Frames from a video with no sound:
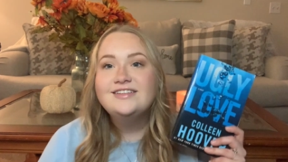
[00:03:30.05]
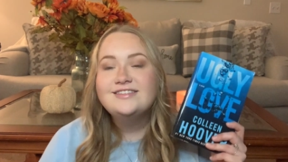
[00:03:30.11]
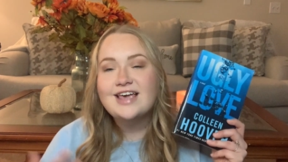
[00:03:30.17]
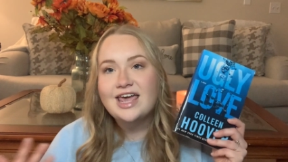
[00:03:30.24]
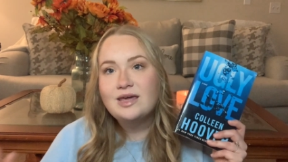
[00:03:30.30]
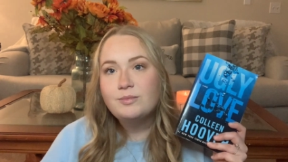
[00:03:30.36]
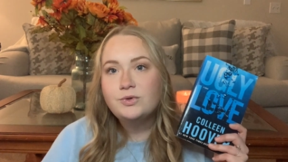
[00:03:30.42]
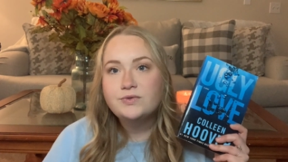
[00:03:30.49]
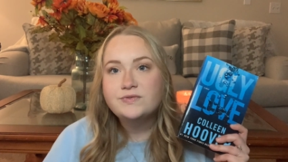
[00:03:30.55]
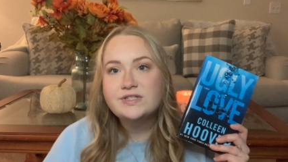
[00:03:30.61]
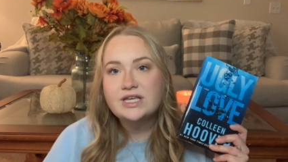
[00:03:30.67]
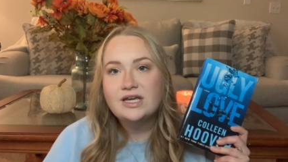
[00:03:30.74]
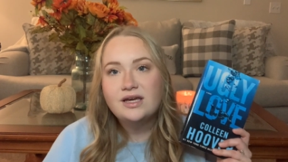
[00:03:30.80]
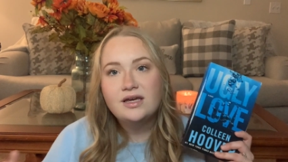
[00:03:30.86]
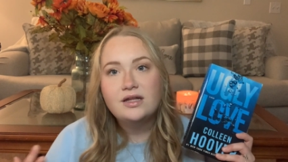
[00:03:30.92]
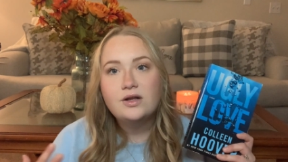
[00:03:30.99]
Tate moves
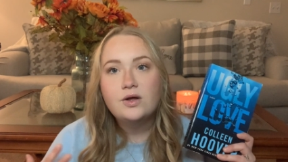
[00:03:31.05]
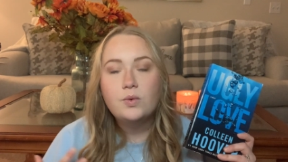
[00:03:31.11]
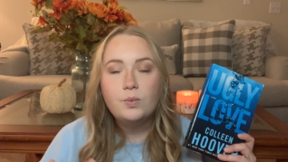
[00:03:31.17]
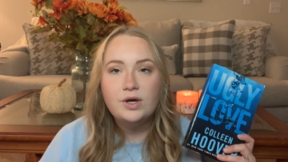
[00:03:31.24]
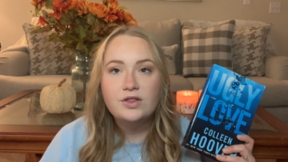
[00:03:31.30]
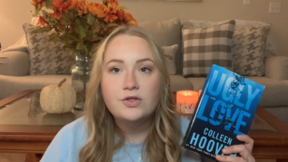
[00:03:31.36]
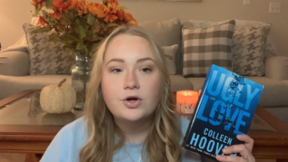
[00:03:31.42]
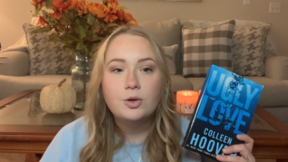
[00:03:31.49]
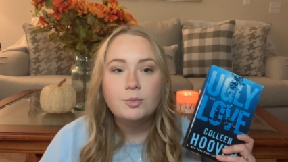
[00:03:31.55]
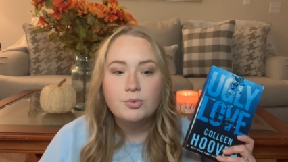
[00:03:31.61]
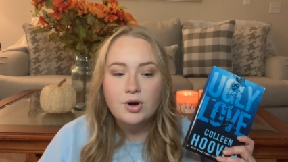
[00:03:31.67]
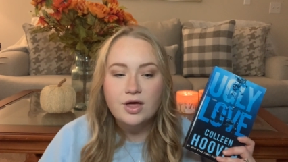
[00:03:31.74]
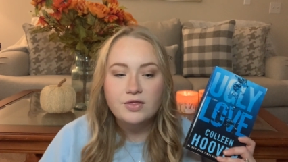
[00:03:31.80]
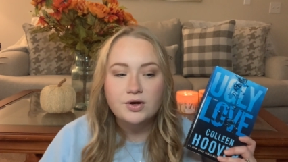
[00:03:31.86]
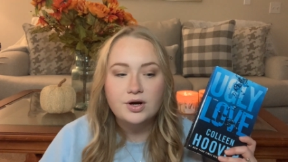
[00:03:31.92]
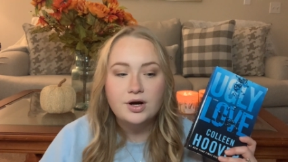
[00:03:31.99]
in with her
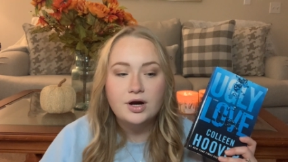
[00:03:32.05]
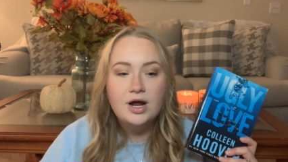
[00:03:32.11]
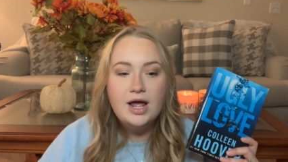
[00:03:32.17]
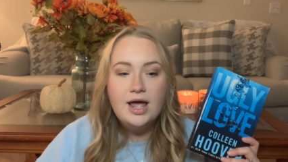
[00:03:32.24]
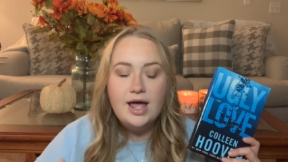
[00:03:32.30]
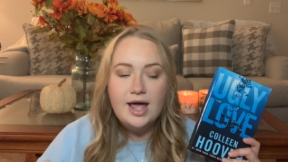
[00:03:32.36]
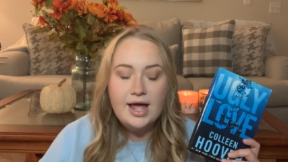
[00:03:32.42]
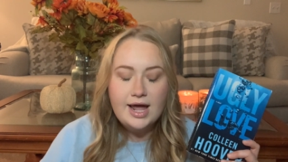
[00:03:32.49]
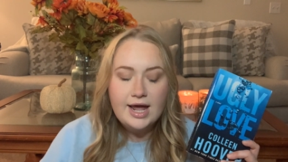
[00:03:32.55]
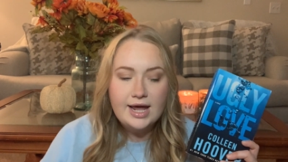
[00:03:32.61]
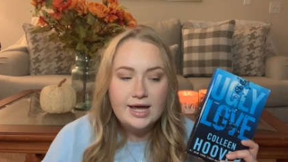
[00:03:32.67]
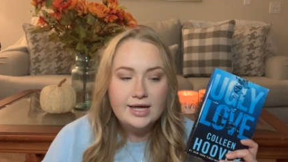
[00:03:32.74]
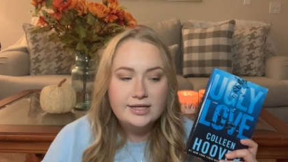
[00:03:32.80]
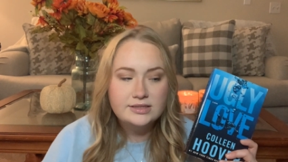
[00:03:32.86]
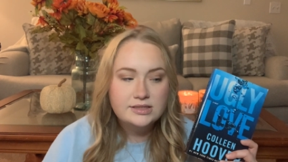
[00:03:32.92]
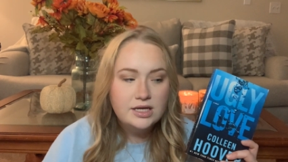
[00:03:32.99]
brother,
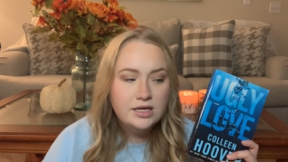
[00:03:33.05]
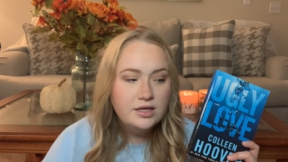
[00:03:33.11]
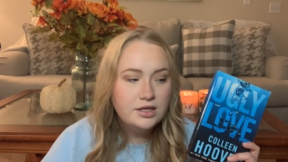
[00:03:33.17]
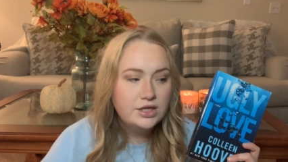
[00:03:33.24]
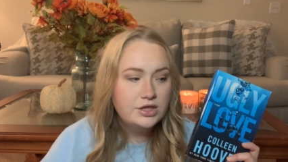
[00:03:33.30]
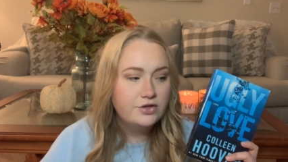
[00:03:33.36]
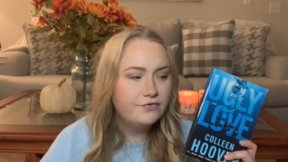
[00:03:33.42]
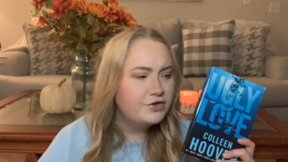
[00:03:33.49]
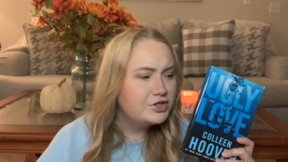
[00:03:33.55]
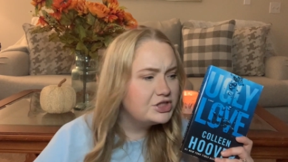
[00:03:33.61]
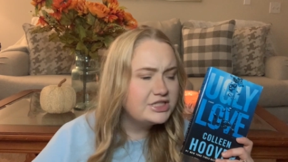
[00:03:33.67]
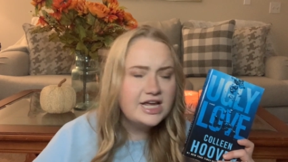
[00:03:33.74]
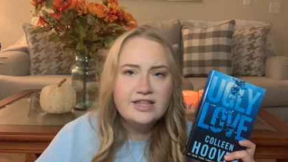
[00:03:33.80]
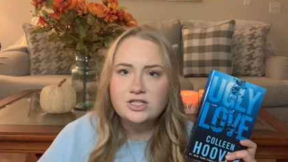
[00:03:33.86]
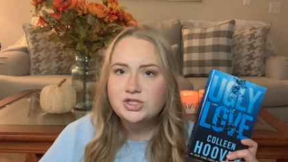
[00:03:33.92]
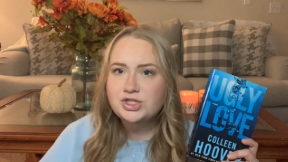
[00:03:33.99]
and the first
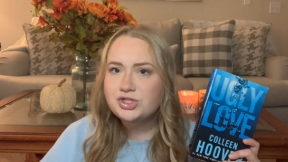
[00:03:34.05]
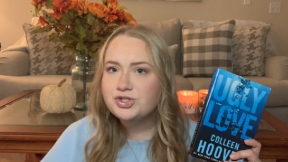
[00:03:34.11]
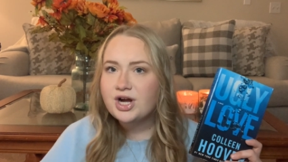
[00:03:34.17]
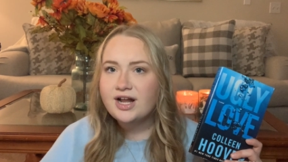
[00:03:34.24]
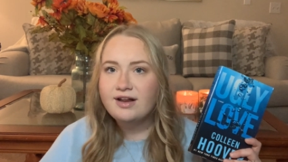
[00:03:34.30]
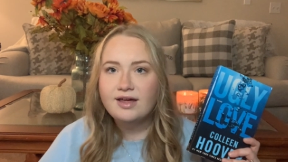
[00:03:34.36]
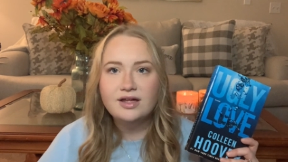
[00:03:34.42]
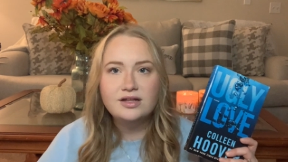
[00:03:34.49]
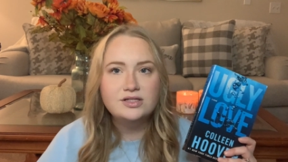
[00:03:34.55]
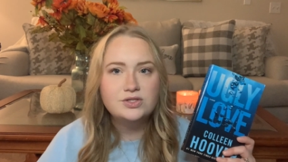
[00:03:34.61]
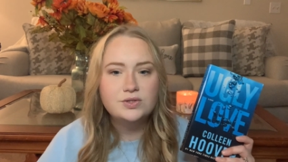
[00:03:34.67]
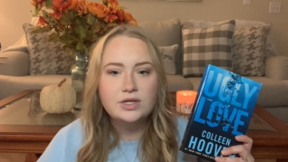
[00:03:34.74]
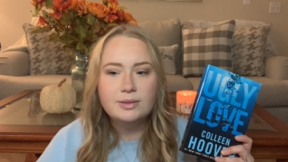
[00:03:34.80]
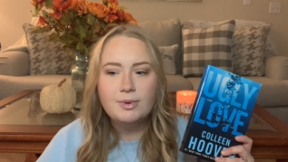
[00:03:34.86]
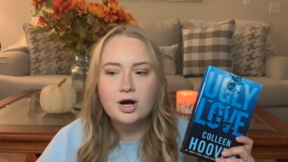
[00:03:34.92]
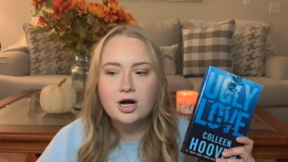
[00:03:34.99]
day that she's trying to get into
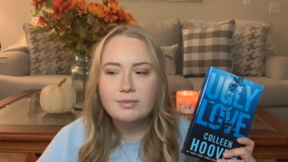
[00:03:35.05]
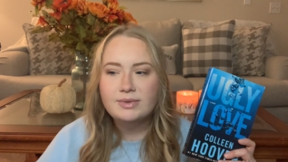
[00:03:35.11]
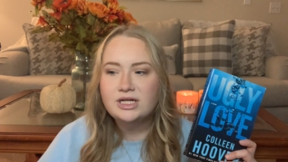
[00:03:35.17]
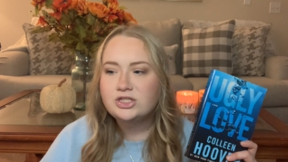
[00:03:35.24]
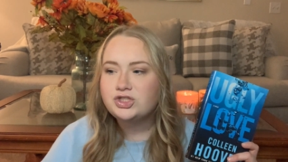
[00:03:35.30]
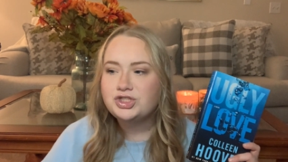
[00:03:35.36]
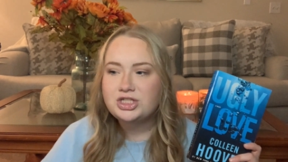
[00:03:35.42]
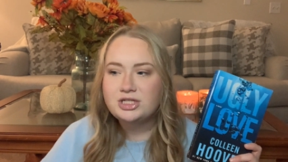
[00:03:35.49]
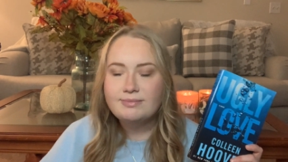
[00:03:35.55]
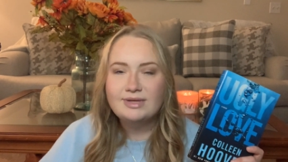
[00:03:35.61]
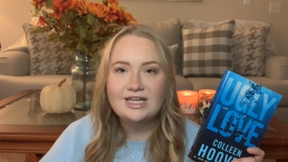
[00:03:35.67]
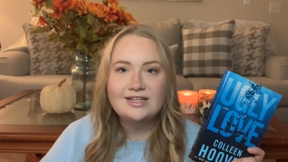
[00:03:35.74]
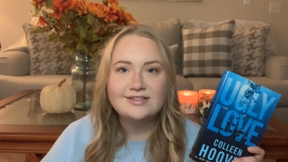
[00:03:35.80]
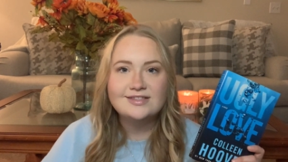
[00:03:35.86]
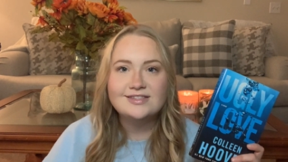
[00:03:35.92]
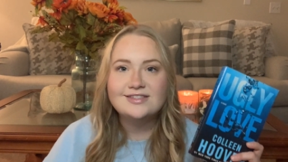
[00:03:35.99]
the apartment, she
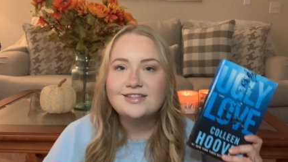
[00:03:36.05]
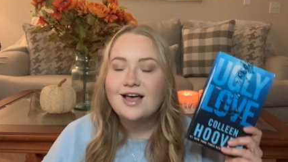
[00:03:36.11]
meets